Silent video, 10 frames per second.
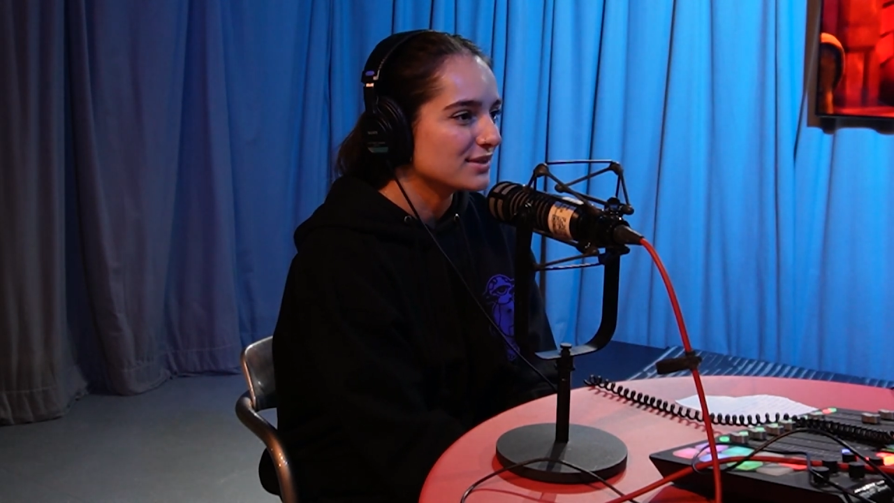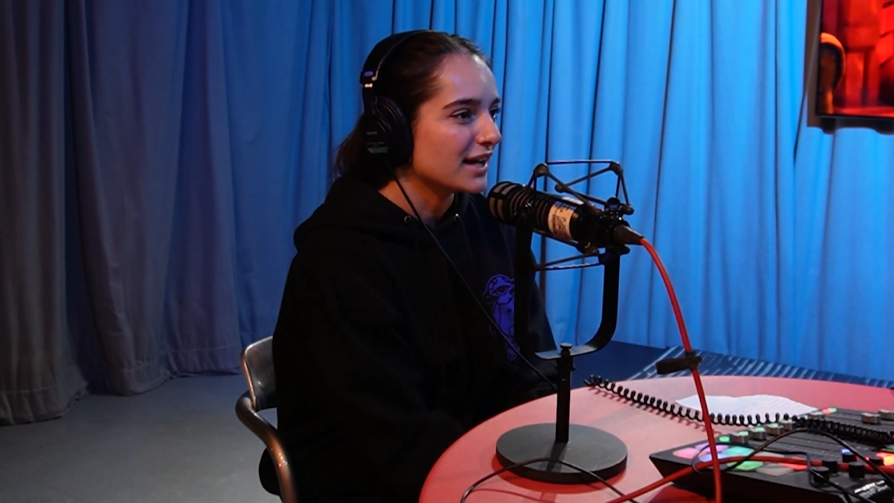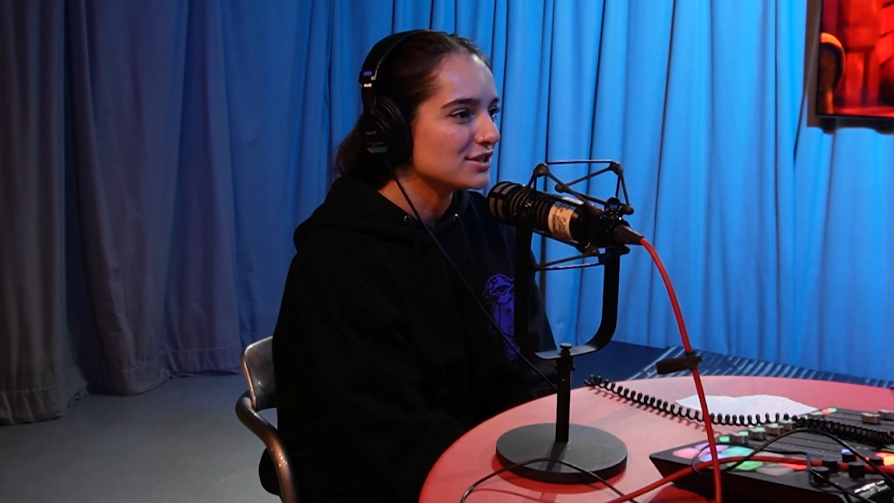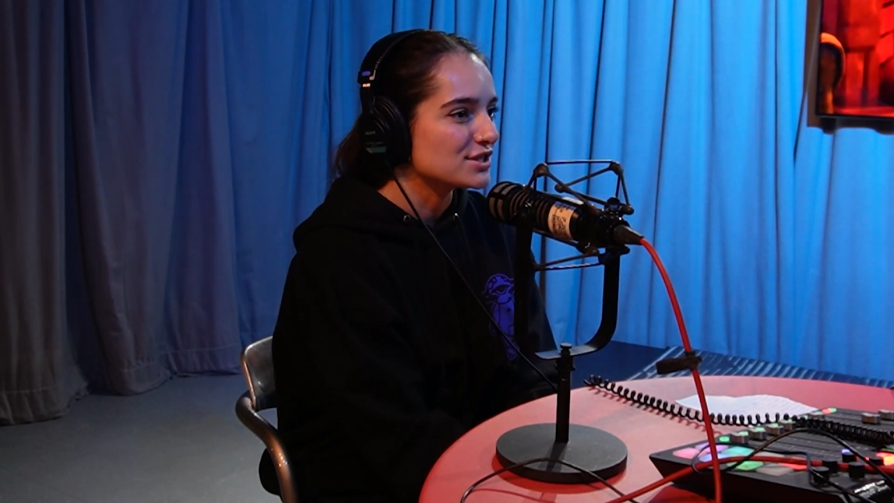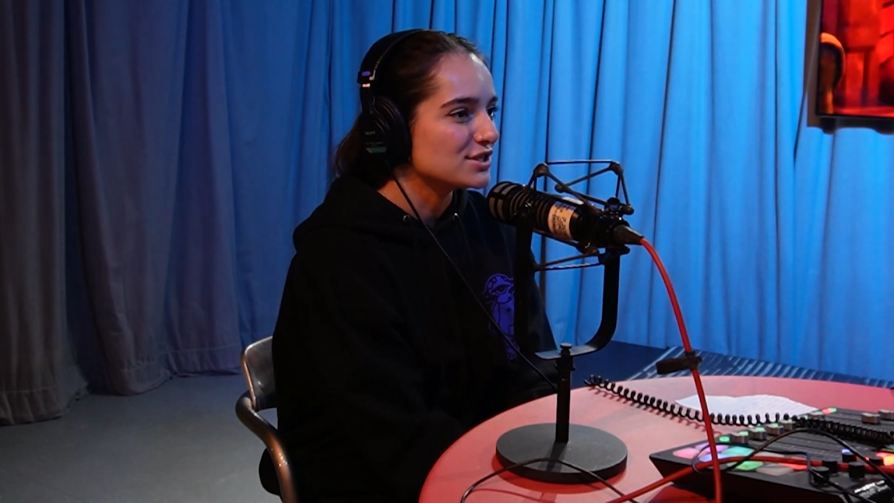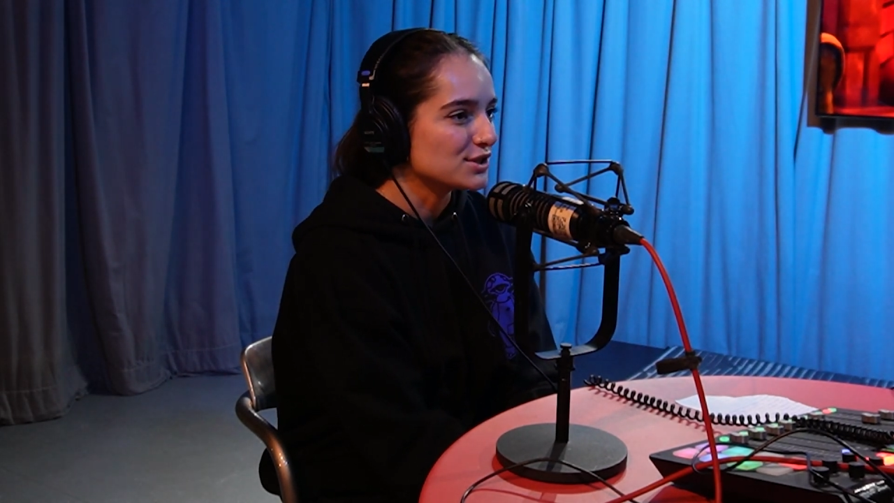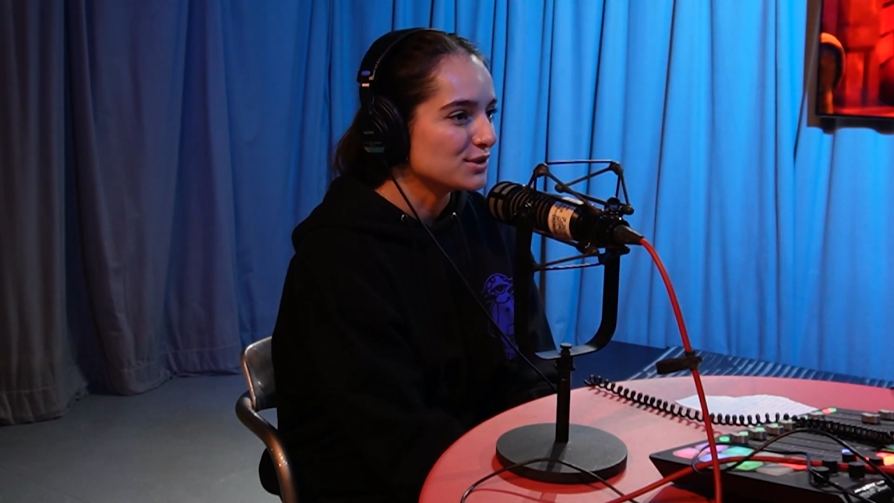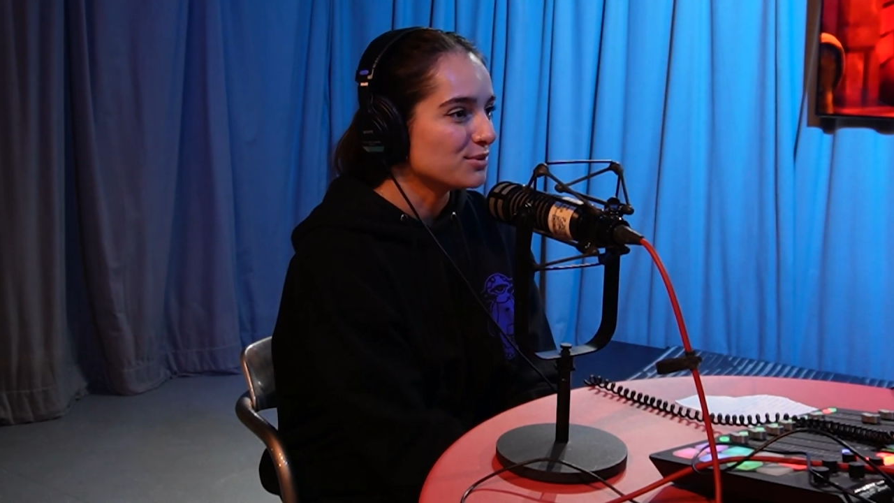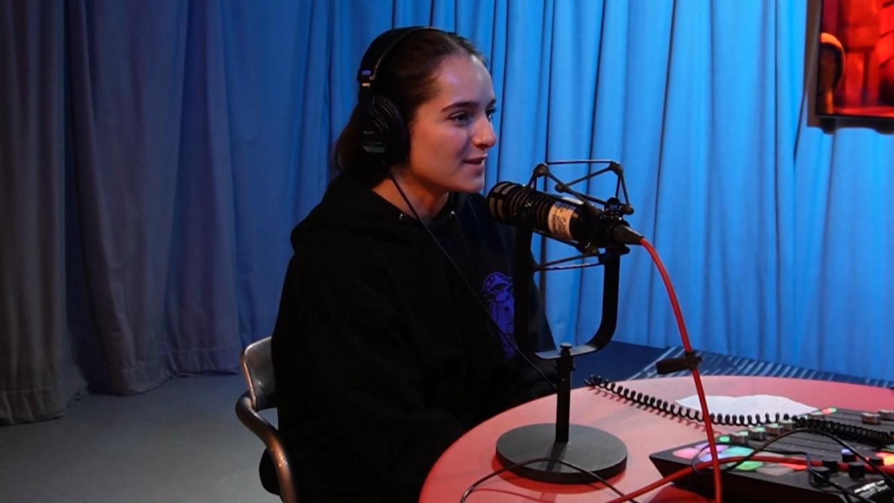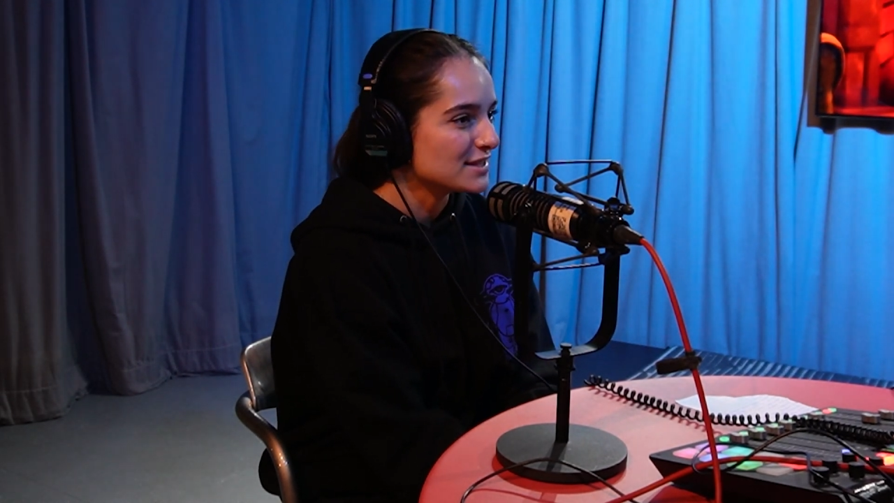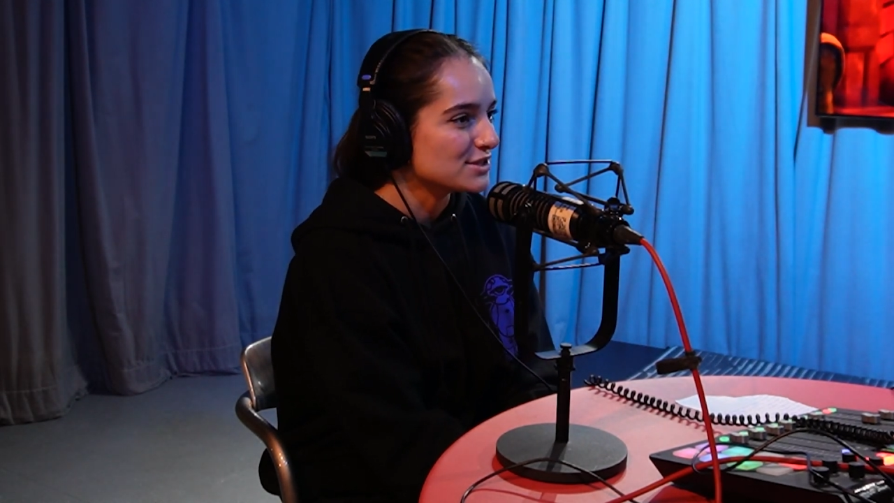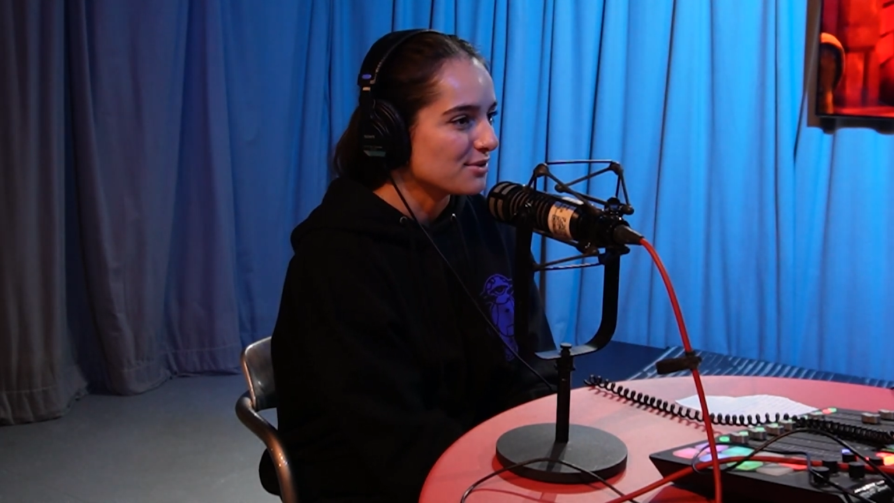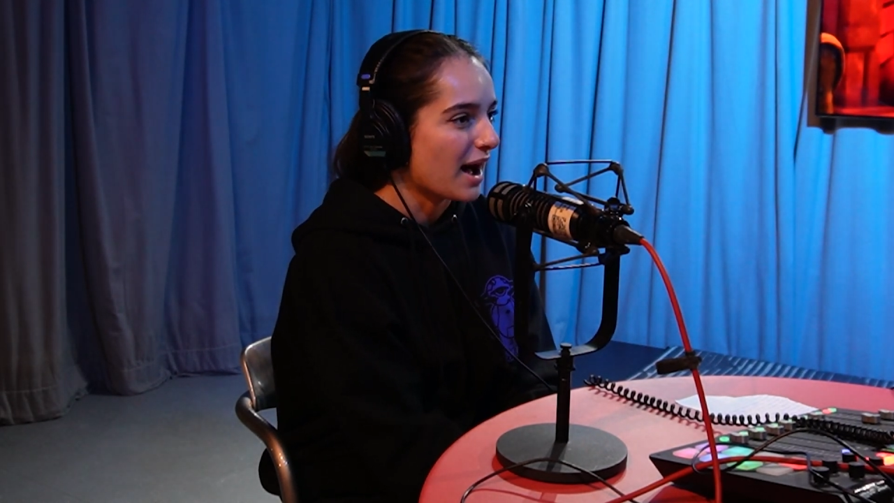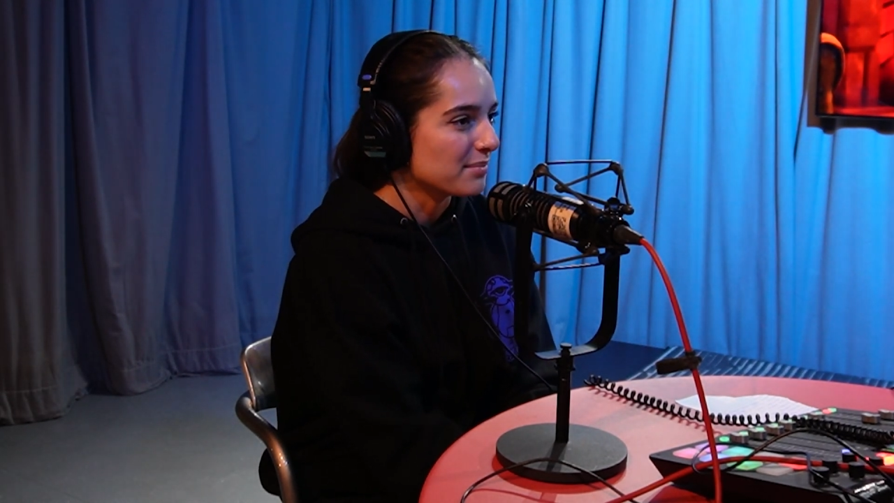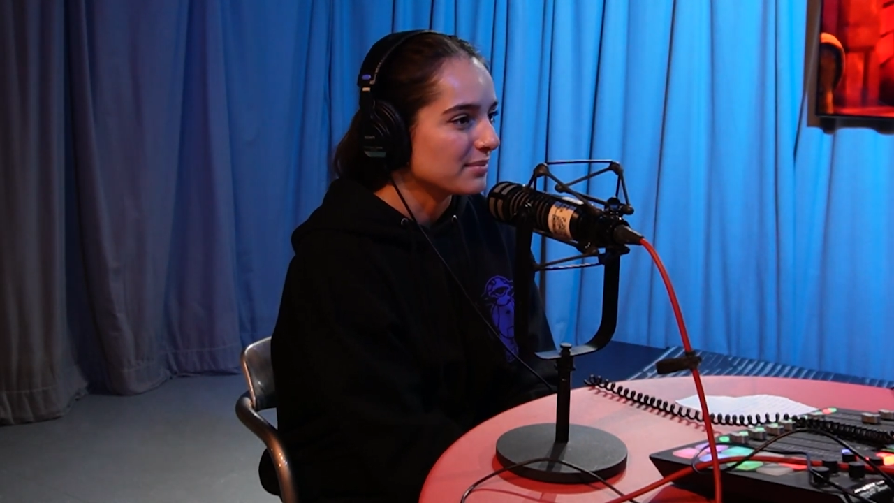You can just do what makes
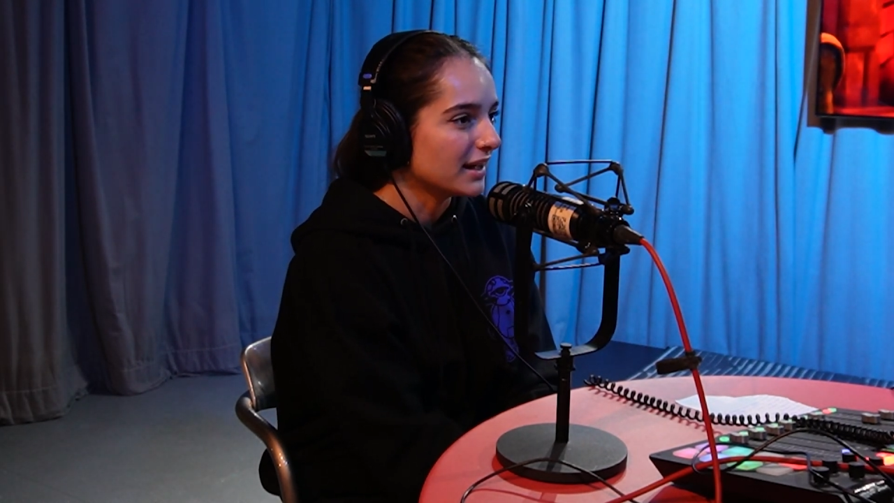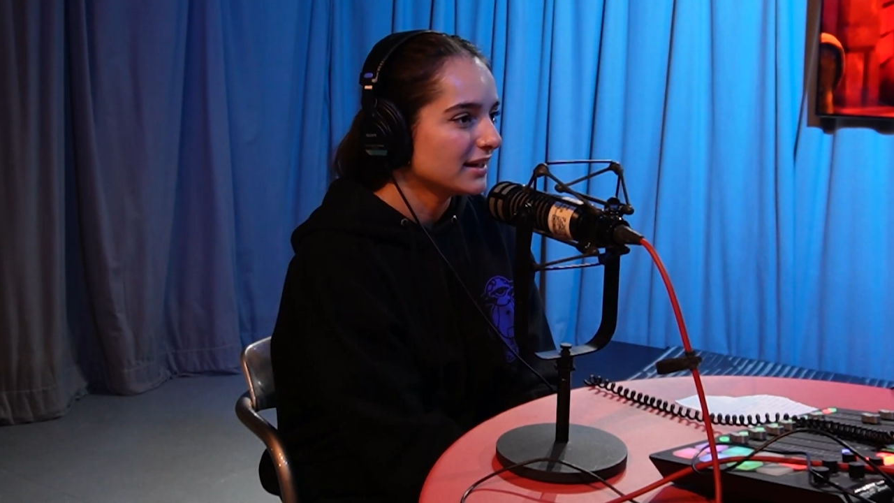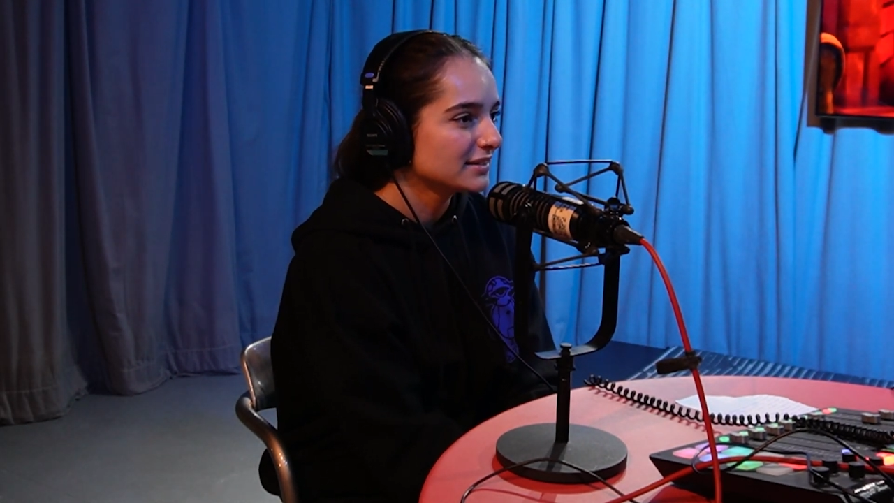you happy.